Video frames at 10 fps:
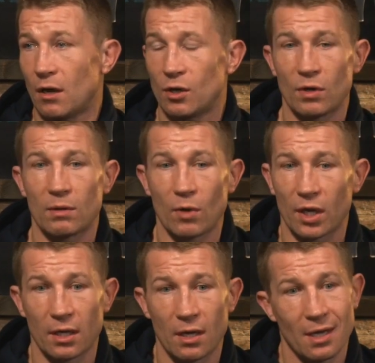Mm. I don't think
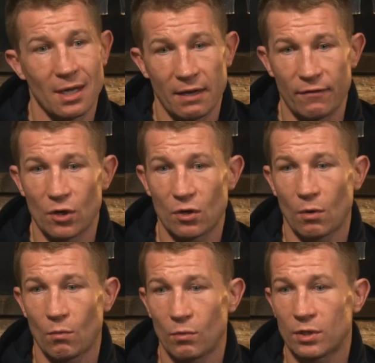like if you look
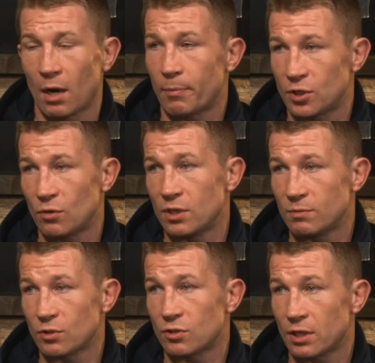at the opportunities
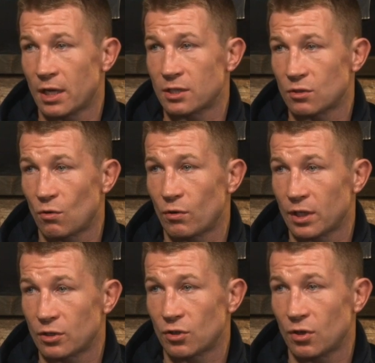Munster had of scoring
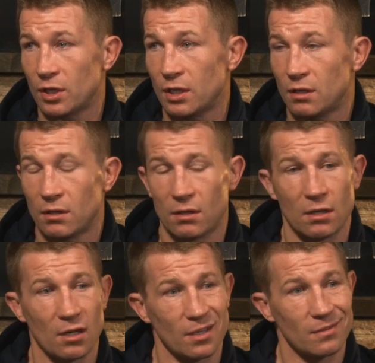a try,
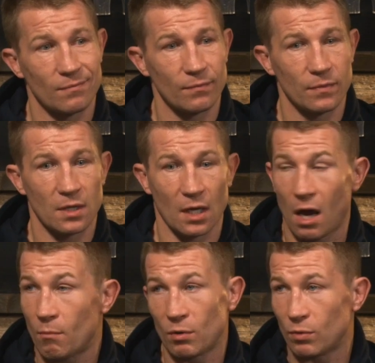like. The
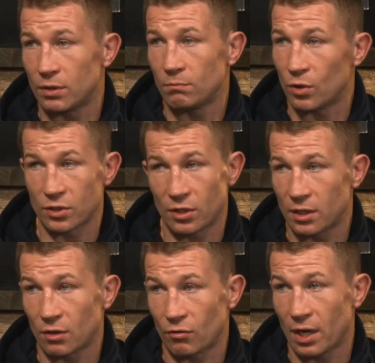Conway one, Munster
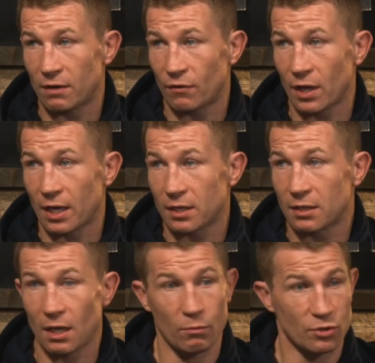didn't create for that.
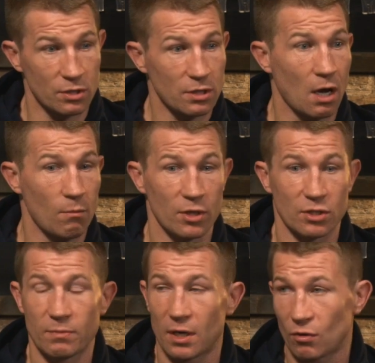That was just, Conway
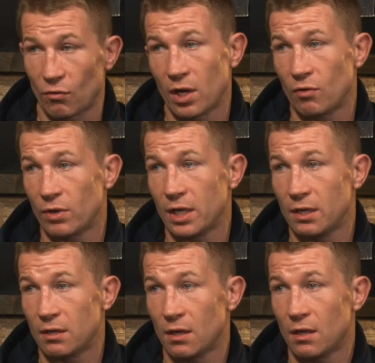just made a great
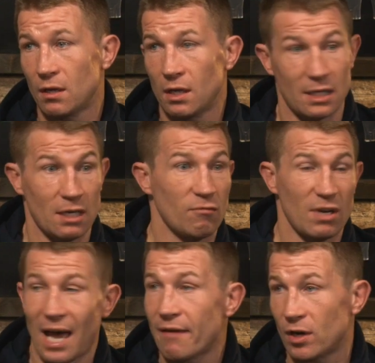read. He didn't
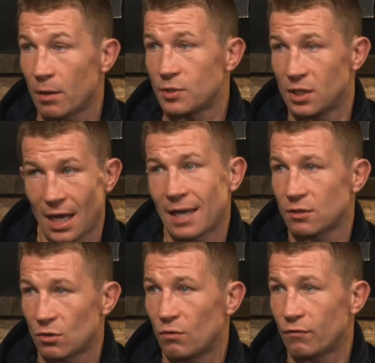really have an option. He had
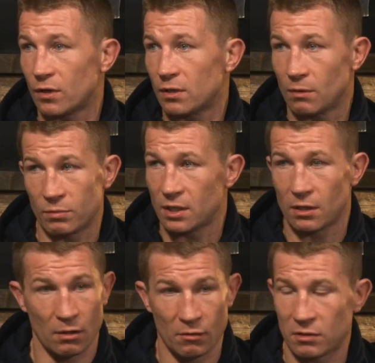to go for it. It was yeah.
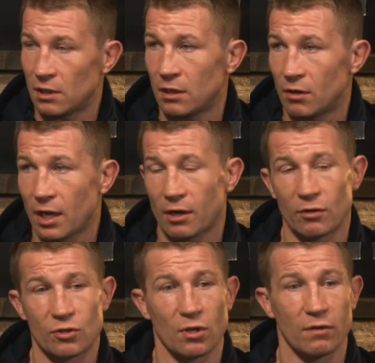either, either that or
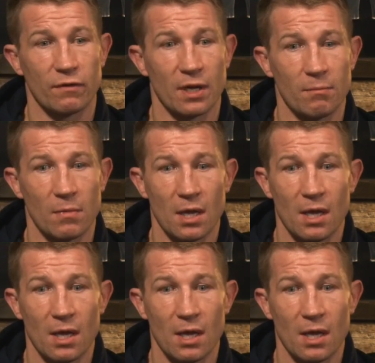a try for them.